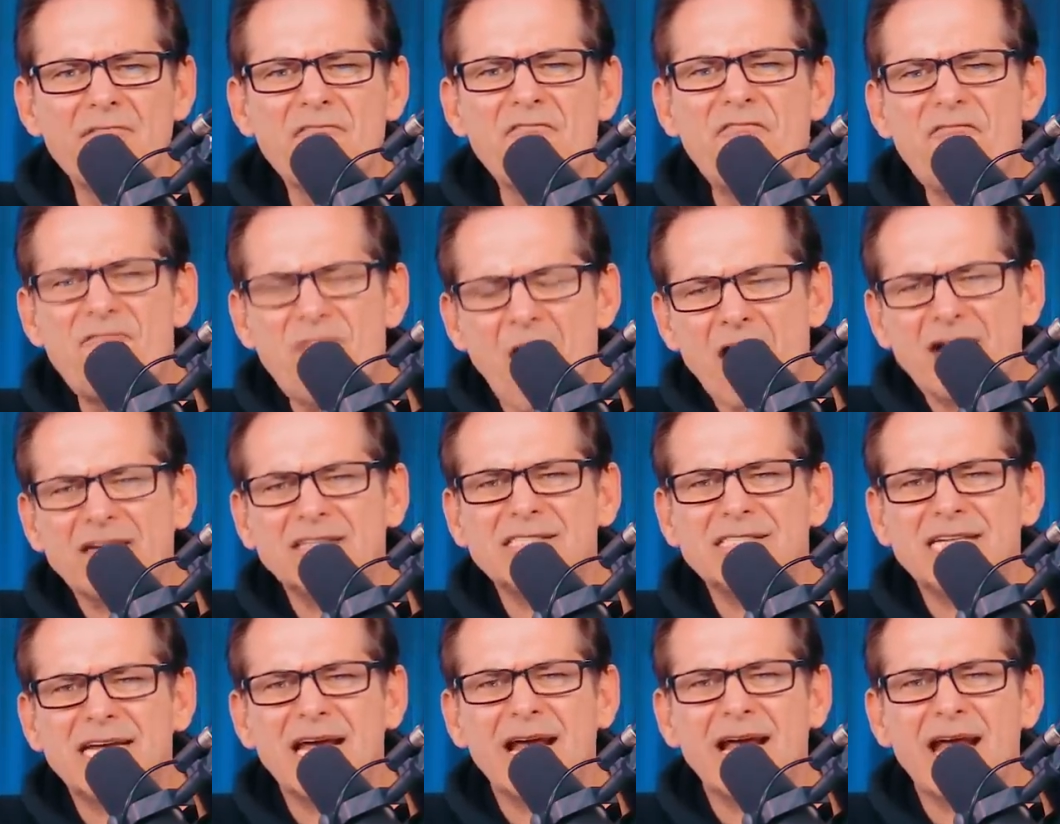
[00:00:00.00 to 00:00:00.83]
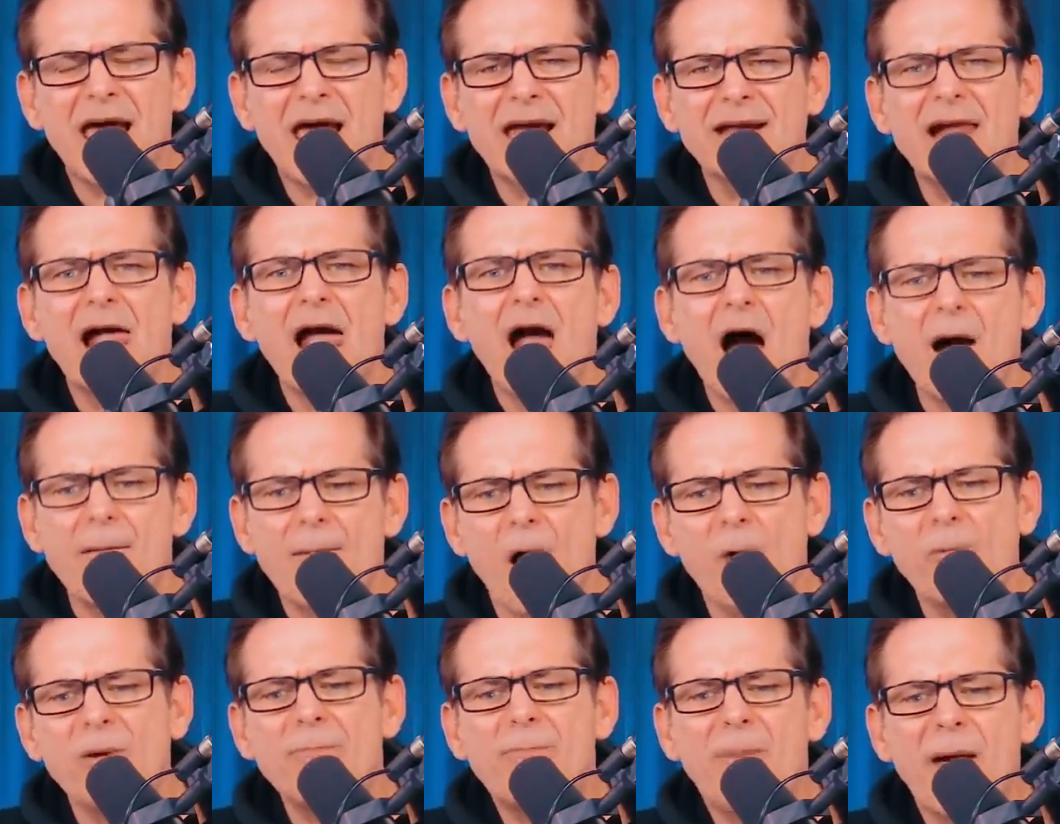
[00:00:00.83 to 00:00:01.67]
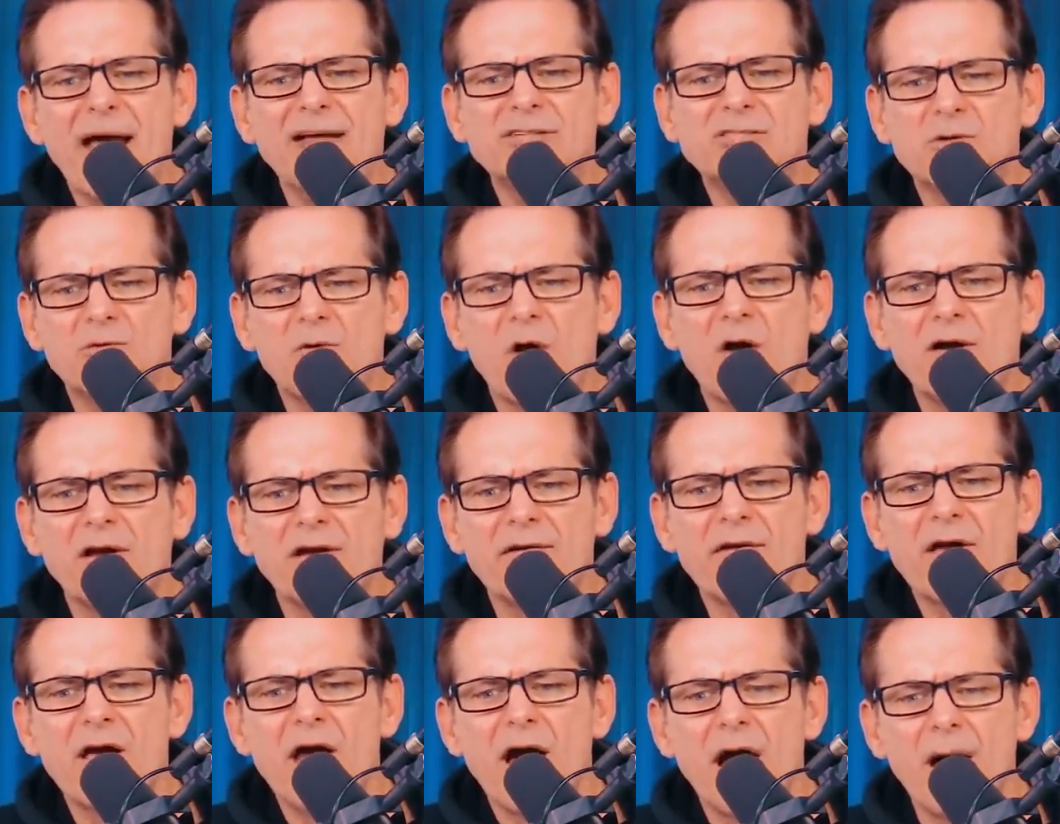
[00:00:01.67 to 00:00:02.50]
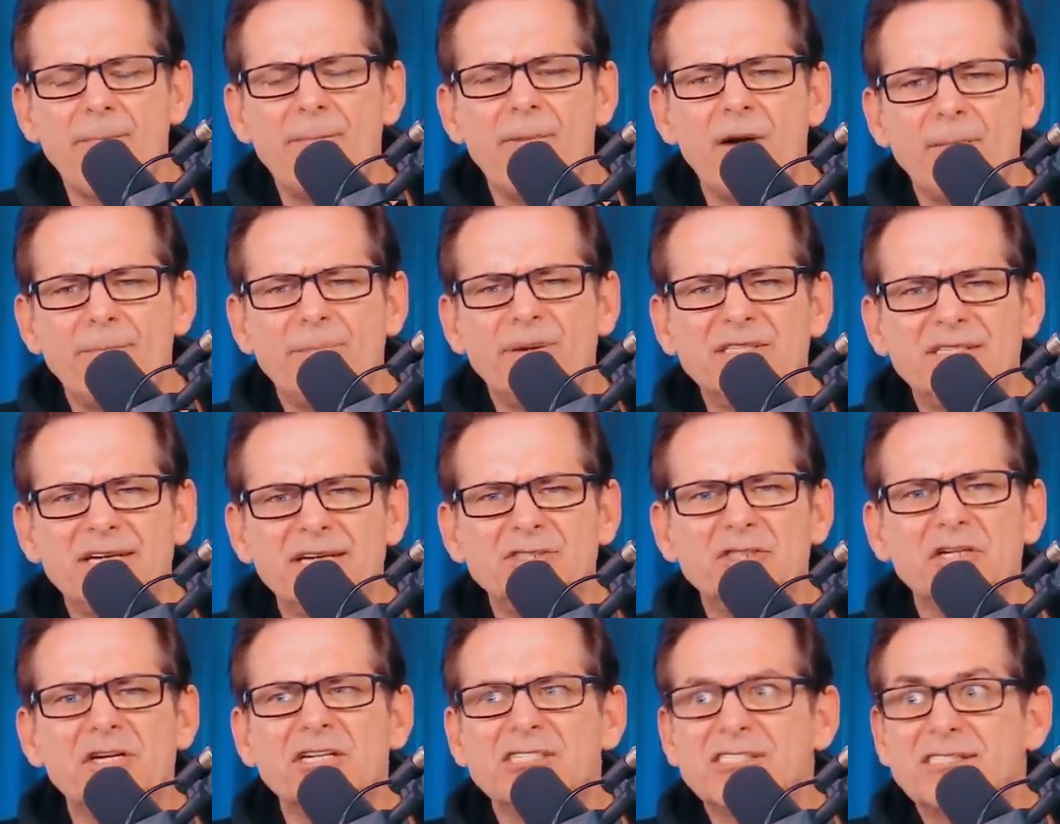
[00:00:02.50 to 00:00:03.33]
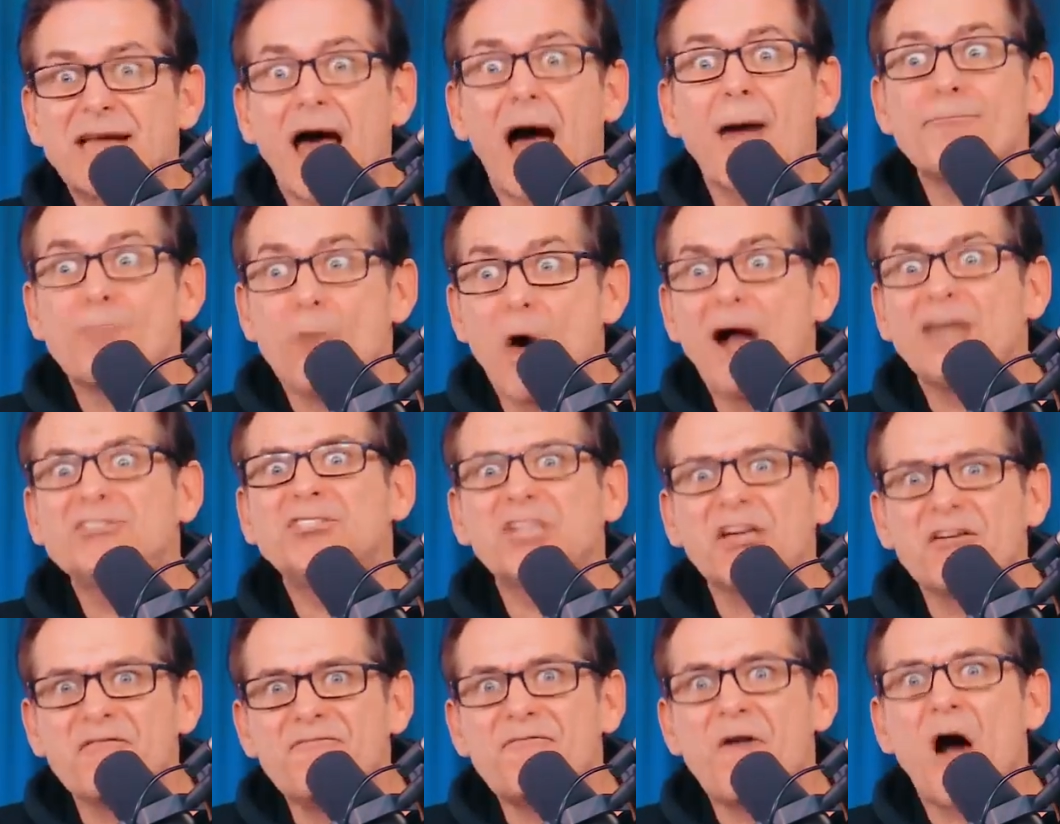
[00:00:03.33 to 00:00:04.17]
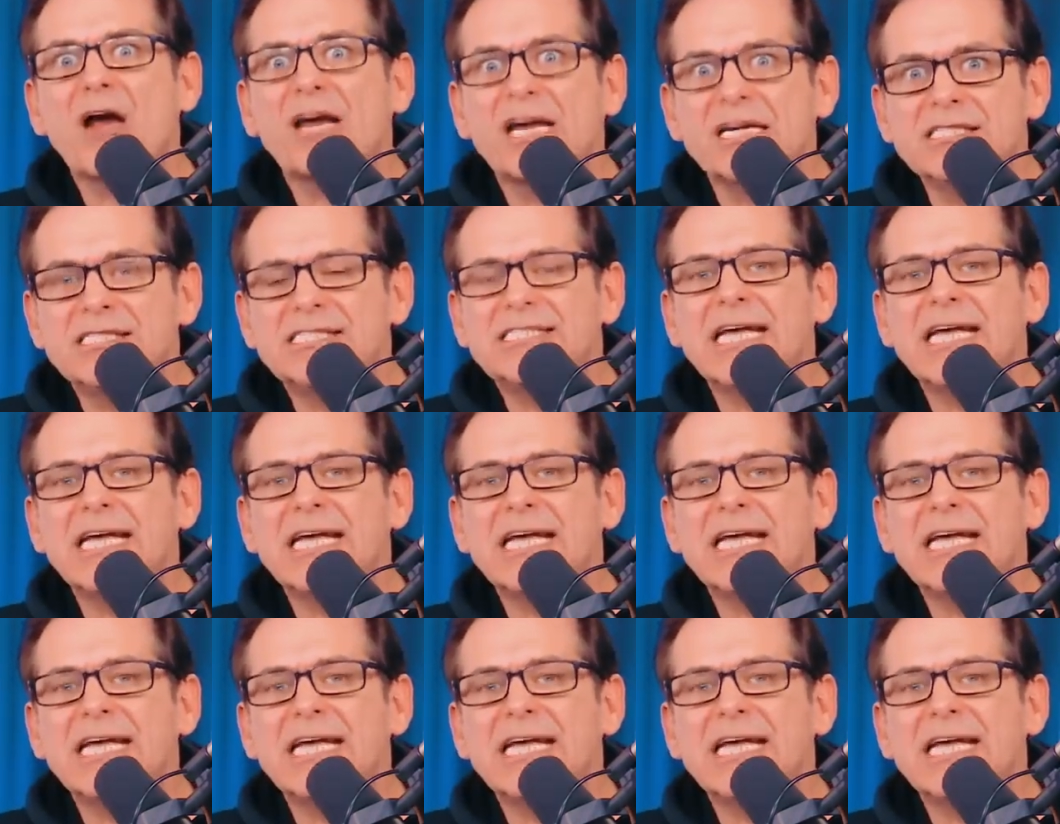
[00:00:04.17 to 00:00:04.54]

Fuck CNN. How about we pass around a petition to stop watching fucking